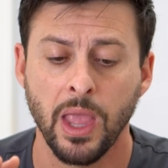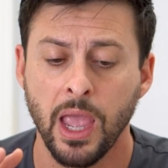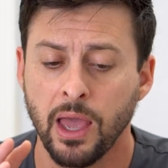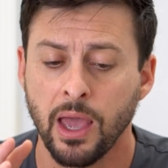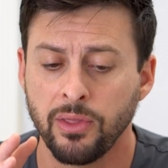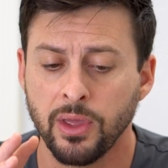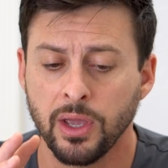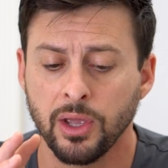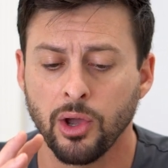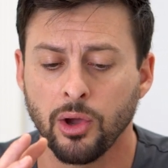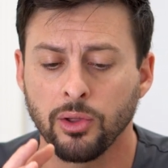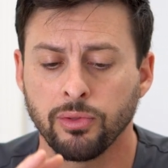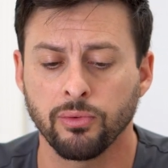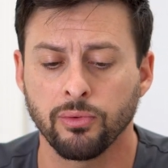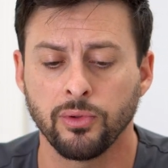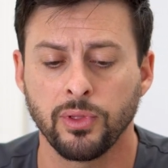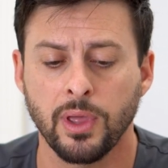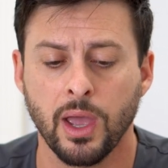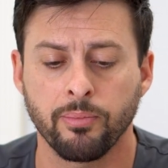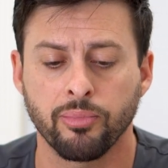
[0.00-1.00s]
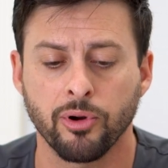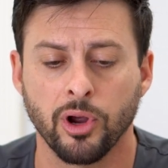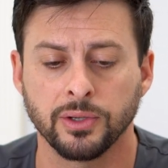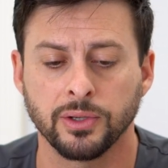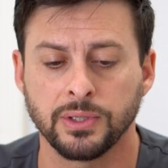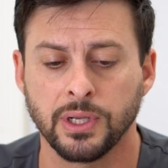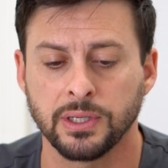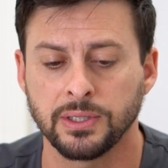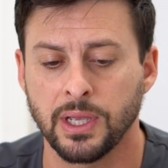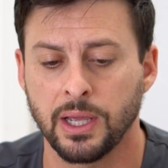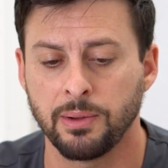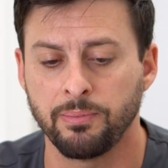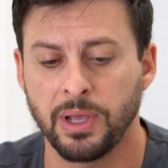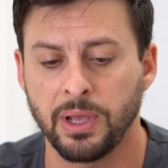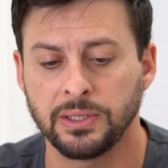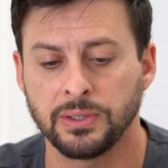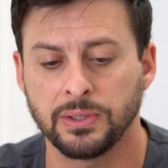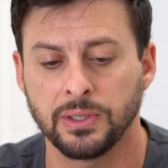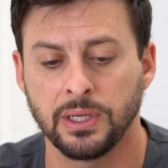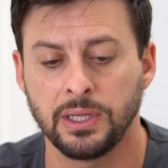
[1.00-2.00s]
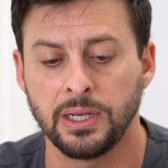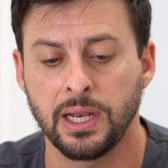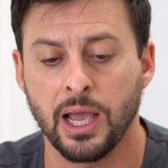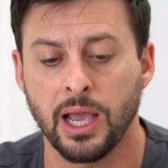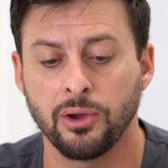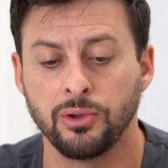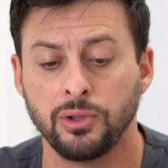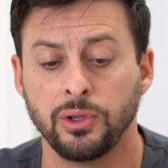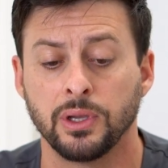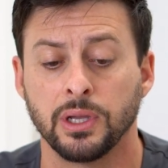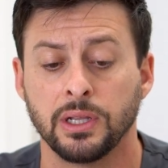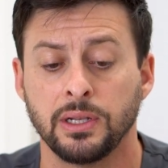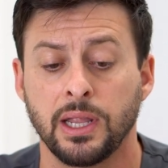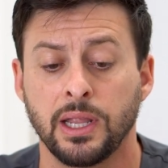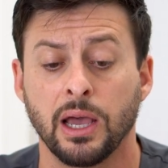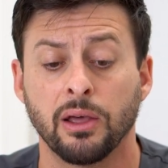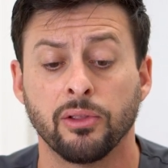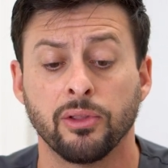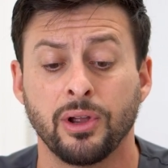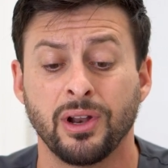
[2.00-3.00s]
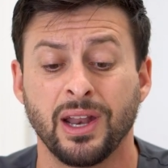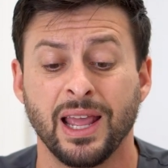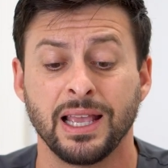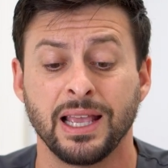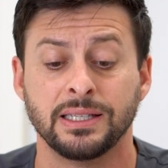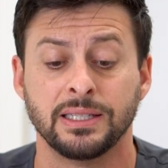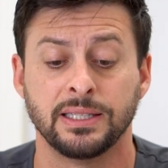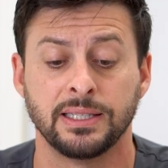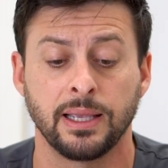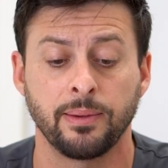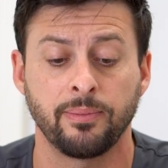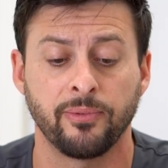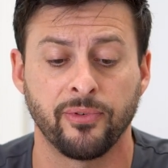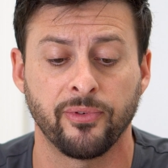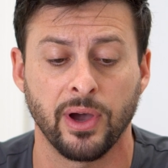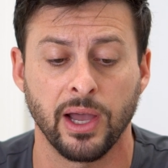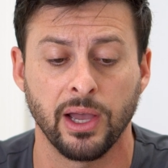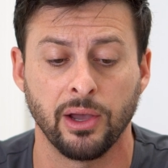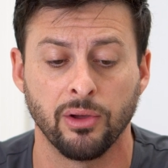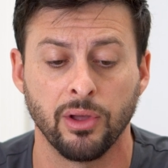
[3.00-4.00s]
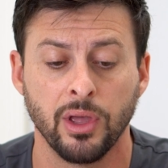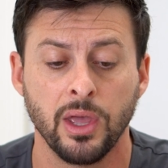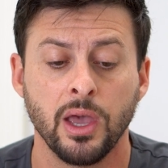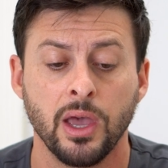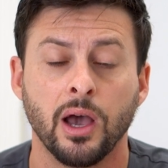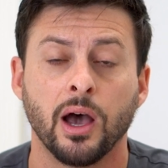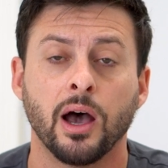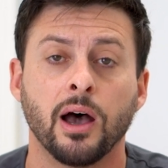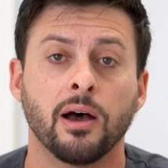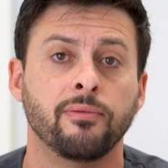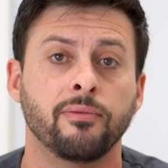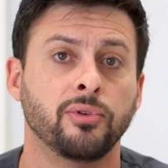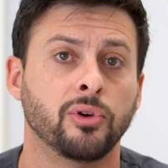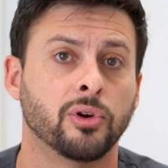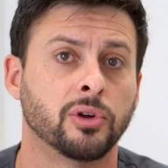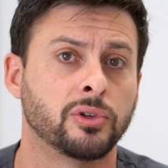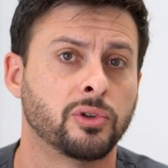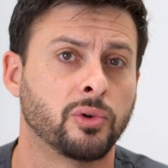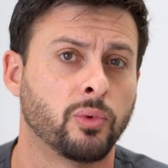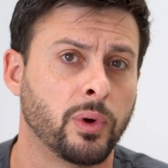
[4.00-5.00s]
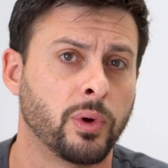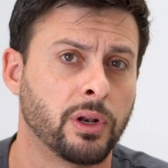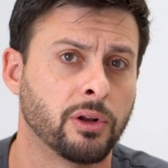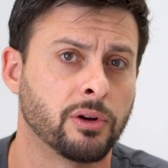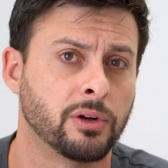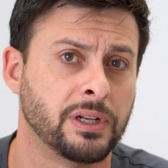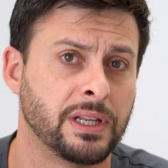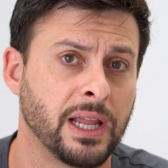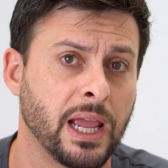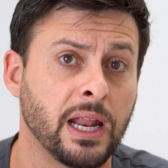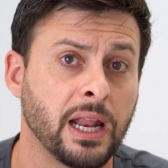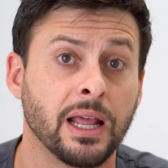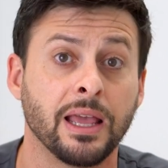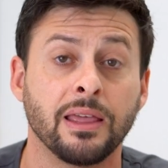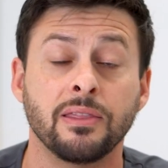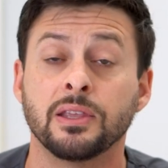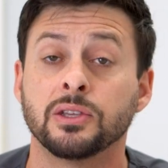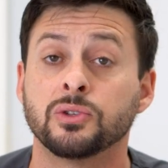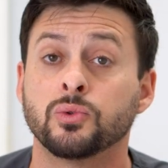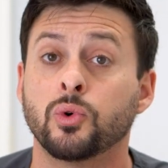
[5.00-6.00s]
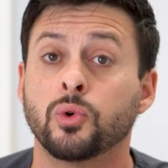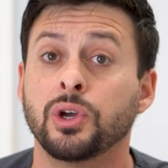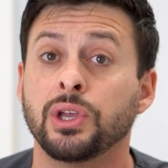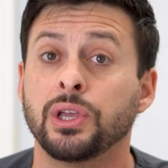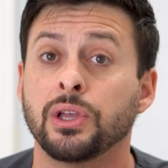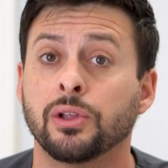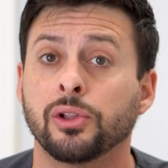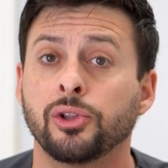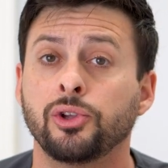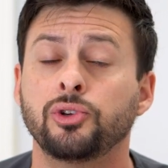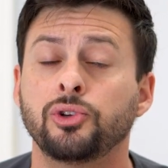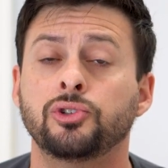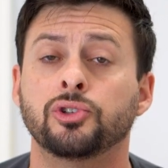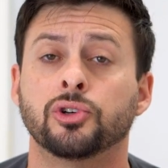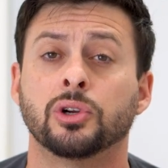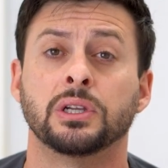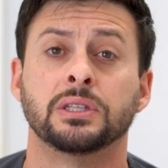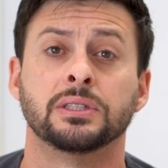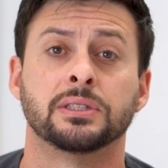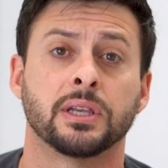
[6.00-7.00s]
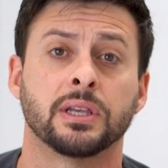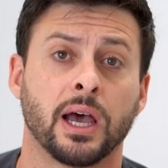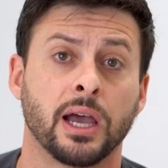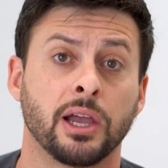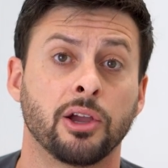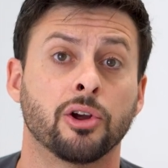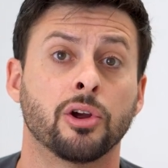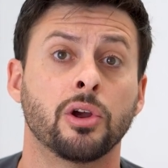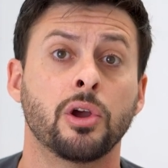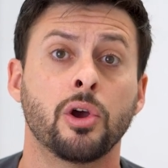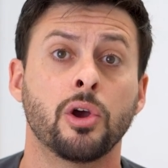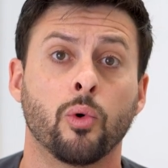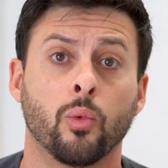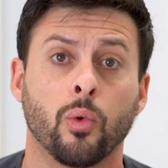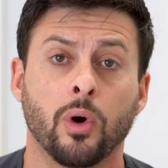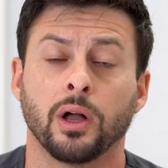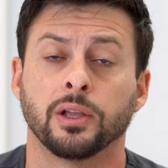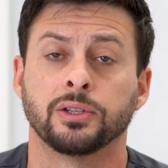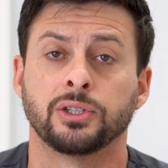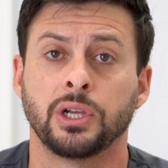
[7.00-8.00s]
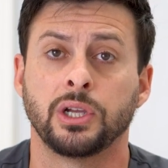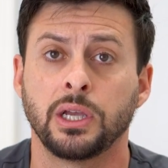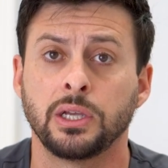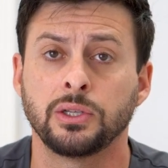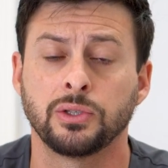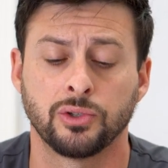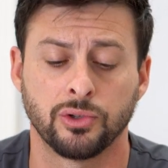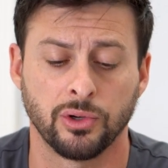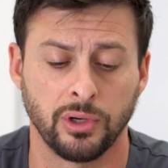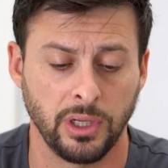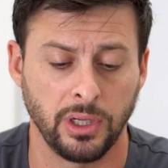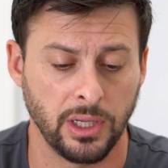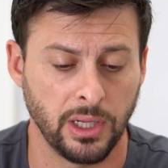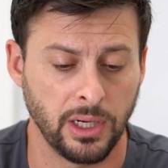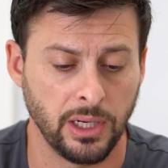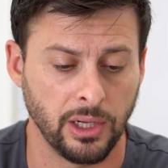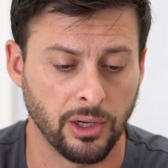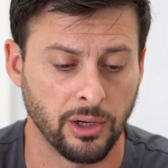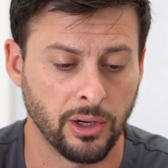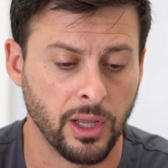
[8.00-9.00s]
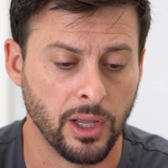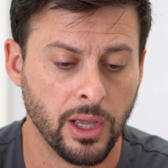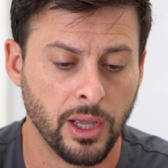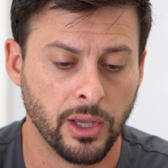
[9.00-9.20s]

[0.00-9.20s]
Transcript: And then go through that process. And basically, now you can download a zip file of your Twitter data. And this will include your entire watch history in here.